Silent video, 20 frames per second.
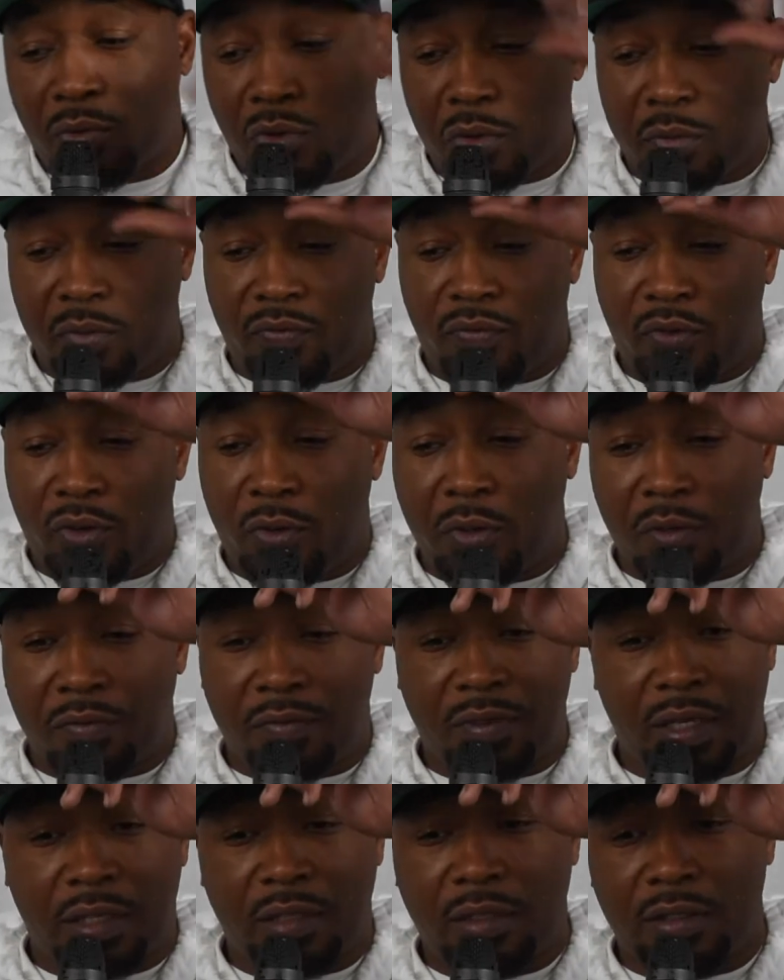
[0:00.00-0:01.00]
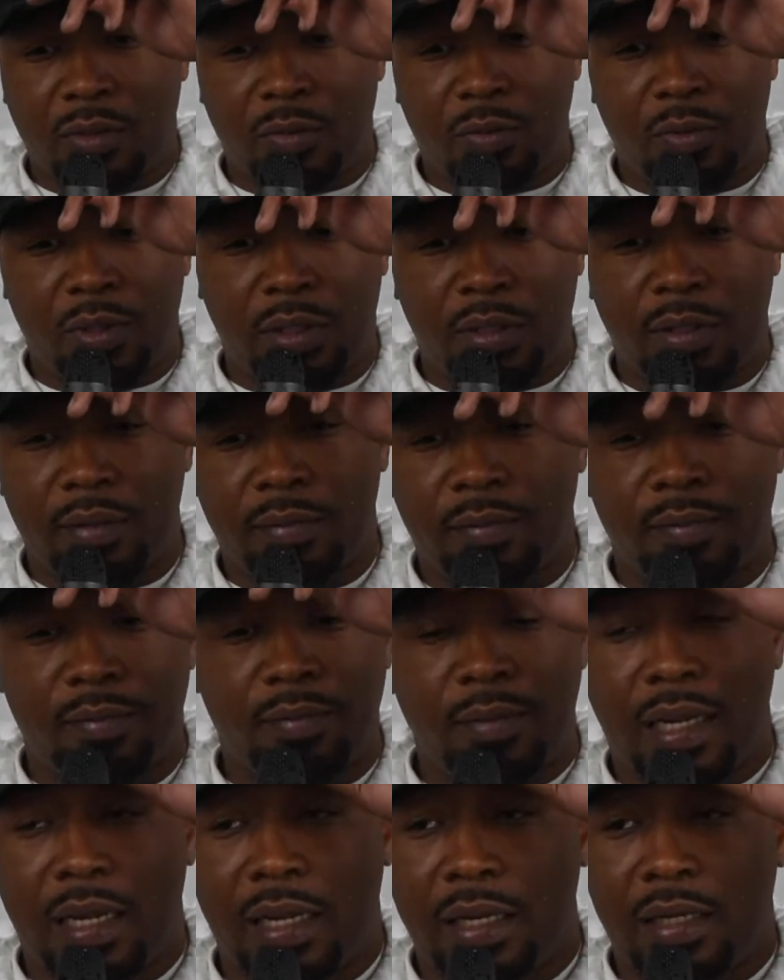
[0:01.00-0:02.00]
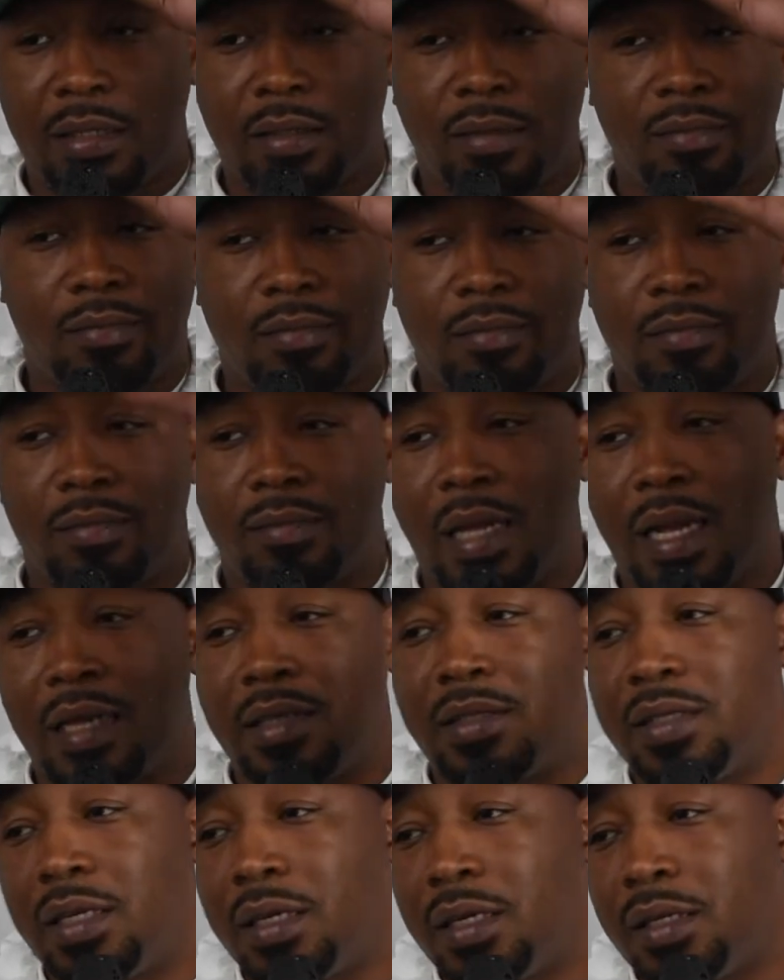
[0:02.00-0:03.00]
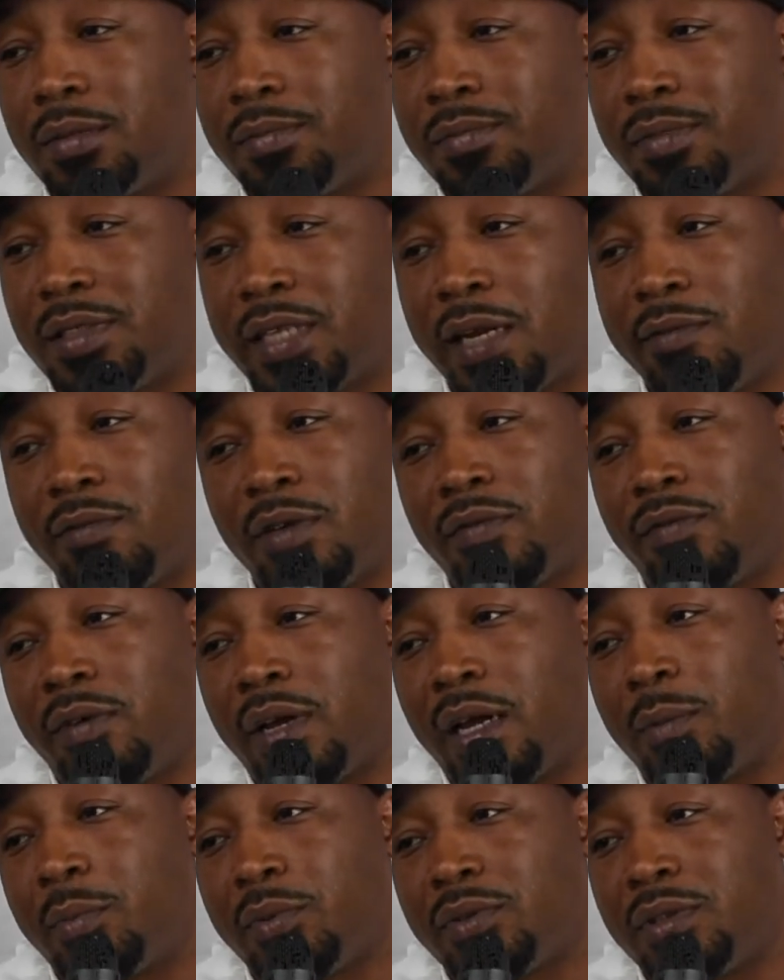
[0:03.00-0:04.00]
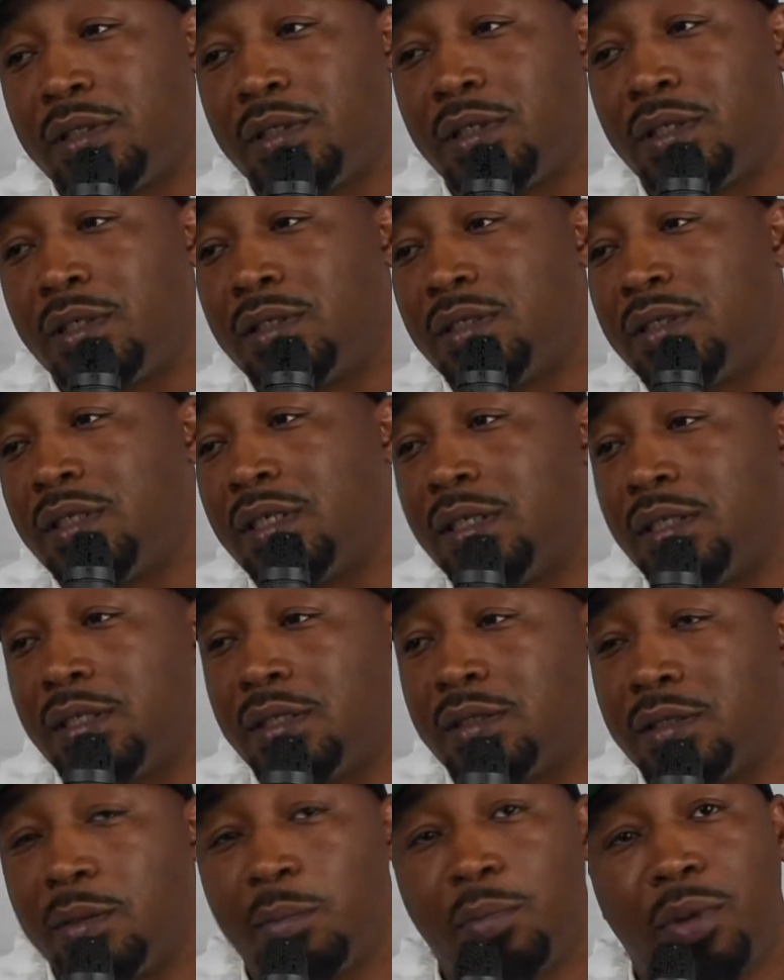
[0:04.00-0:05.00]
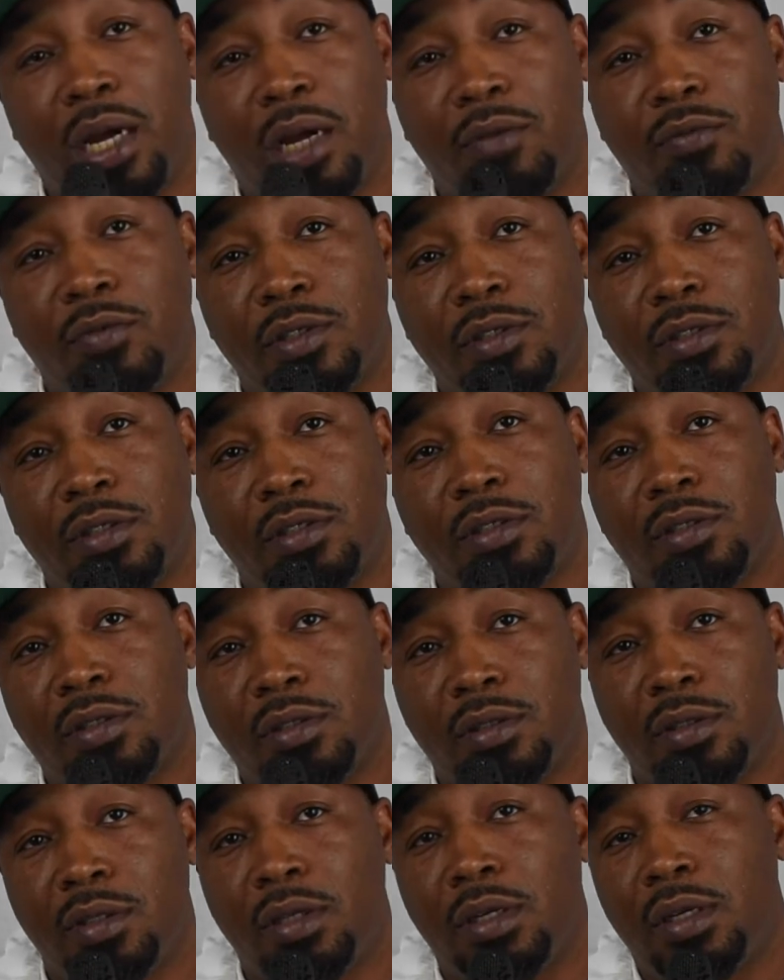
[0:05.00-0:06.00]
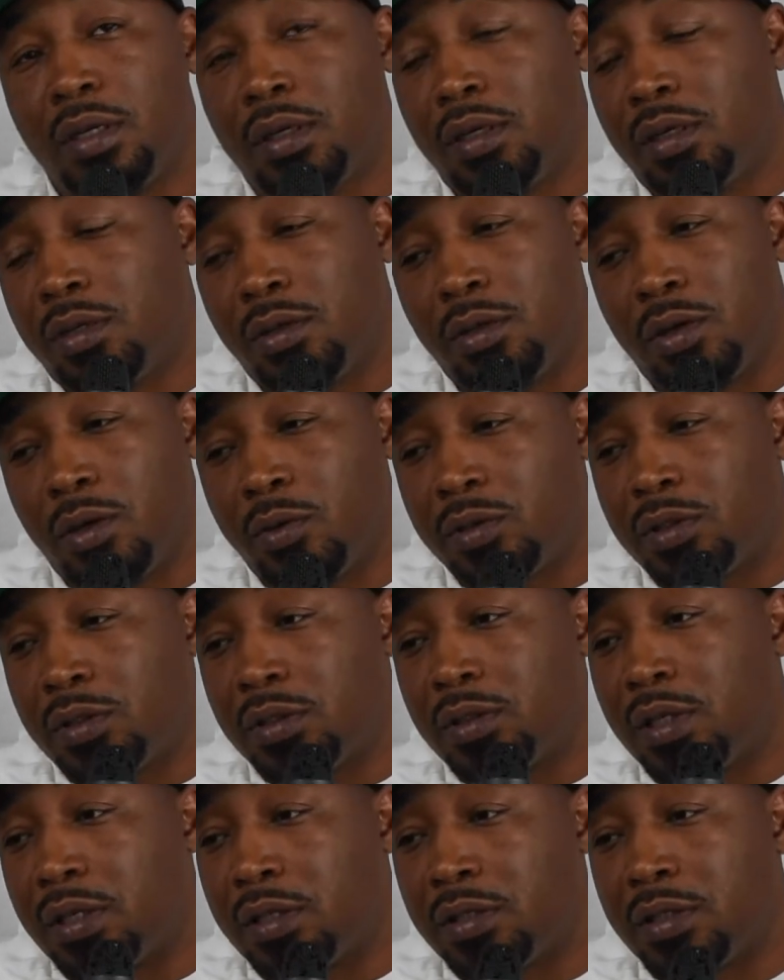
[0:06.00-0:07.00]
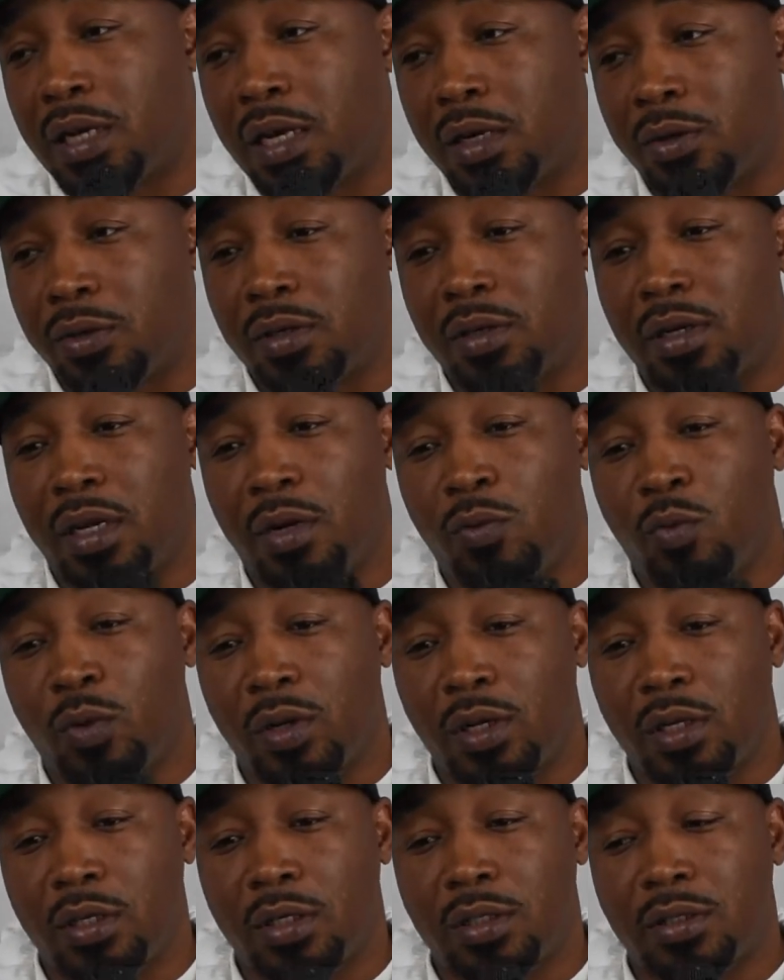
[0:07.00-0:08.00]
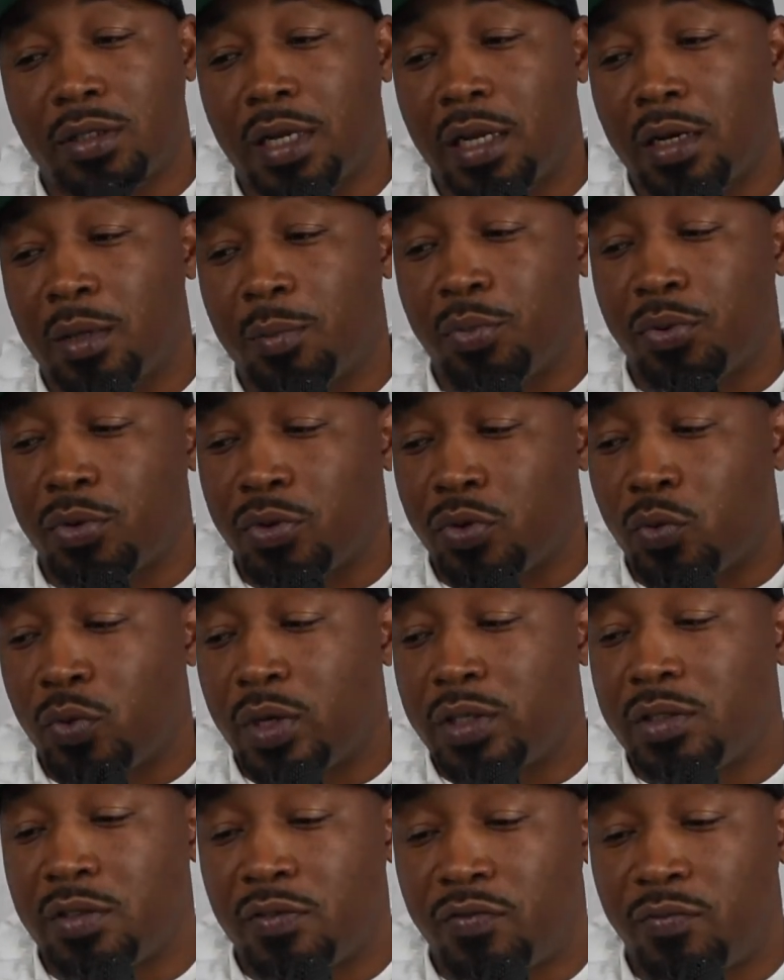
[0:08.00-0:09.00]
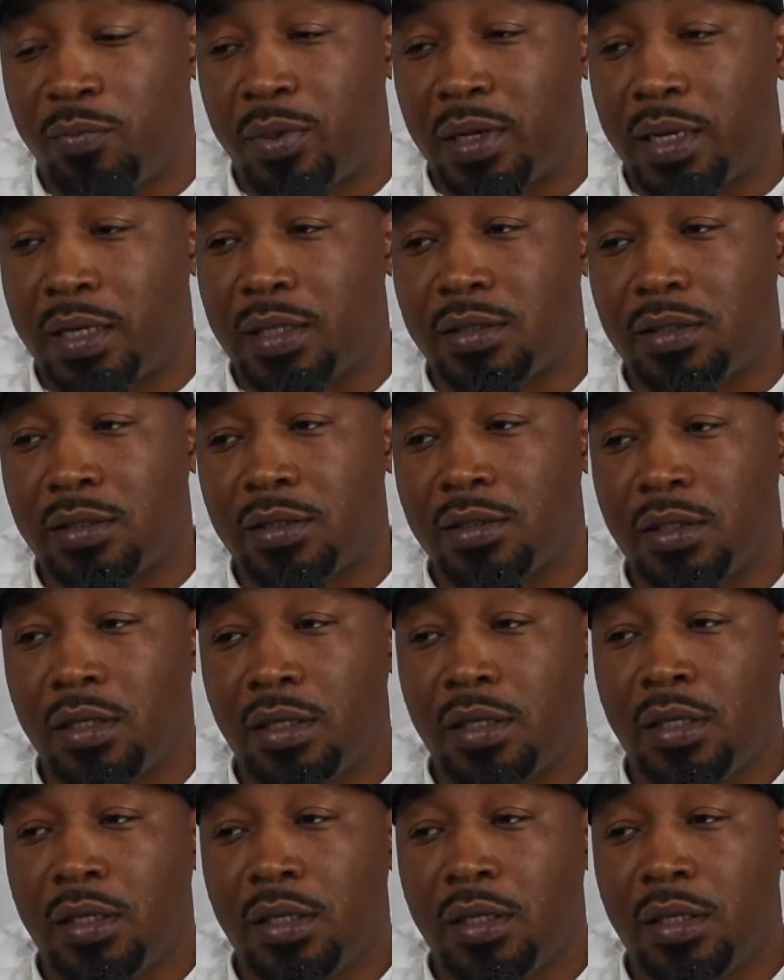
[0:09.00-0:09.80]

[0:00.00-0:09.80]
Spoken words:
grew up in Fort Worth, Texas, where like I'd say 75% of the city is impoverished. It's just it's not a really it's not a progressive place.